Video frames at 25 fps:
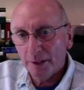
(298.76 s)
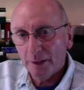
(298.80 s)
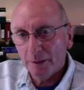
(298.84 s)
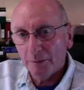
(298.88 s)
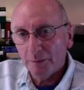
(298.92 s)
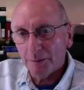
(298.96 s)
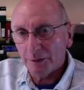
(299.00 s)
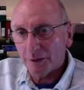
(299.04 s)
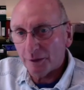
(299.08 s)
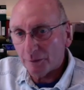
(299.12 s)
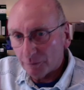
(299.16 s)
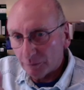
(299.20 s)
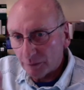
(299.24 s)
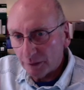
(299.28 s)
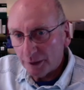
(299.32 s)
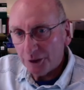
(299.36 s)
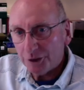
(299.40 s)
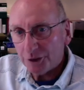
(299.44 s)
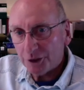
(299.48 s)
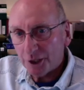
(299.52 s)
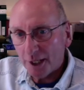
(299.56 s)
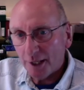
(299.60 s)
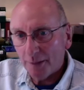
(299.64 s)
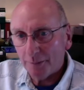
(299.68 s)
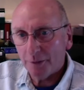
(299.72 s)
But the fleets
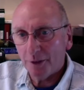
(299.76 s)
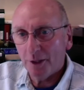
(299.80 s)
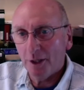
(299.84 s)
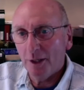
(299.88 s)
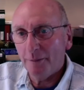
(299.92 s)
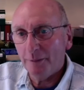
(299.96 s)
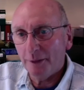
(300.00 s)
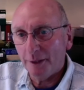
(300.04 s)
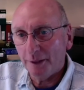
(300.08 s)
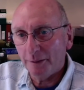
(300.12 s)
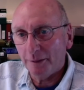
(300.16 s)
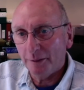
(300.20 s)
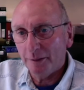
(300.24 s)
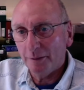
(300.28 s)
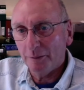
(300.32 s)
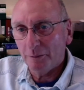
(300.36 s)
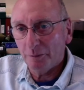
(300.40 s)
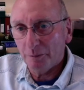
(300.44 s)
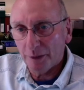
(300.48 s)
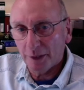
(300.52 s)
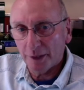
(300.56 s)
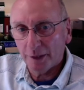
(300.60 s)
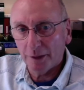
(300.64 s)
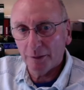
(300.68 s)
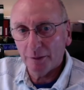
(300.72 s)
kept coming,
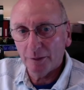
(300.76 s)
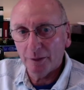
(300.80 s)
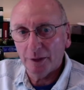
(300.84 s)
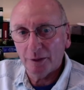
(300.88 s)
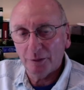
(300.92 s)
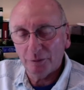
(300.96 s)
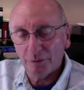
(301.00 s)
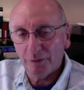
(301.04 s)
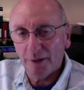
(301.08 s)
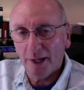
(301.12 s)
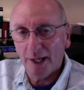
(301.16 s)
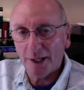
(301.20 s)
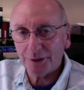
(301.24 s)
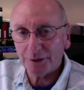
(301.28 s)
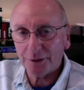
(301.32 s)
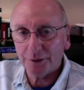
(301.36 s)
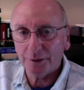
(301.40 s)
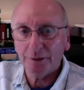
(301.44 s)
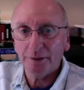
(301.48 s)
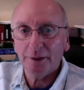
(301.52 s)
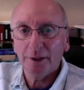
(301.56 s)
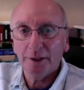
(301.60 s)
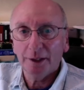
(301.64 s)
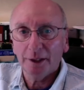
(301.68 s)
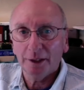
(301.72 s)
bigger and
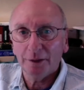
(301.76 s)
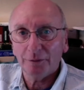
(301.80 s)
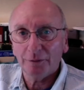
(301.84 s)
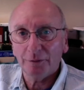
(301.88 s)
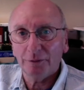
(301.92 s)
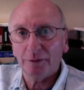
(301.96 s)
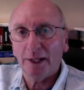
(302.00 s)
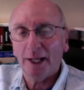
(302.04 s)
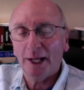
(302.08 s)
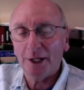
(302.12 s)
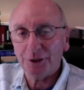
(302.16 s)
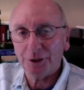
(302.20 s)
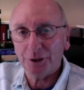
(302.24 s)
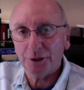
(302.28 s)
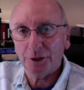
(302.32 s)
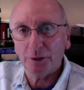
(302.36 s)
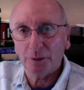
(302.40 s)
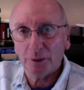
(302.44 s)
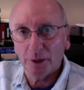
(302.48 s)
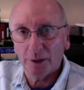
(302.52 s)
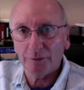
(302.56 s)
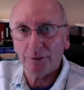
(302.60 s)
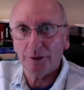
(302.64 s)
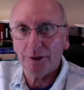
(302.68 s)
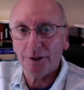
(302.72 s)
faster and
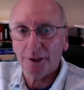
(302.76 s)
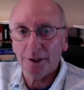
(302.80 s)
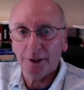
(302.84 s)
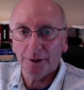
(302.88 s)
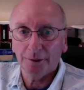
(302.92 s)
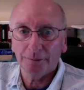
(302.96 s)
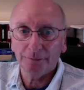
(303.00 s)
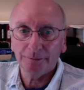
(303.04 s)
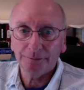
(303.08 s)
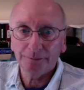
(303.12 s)
flashier every year.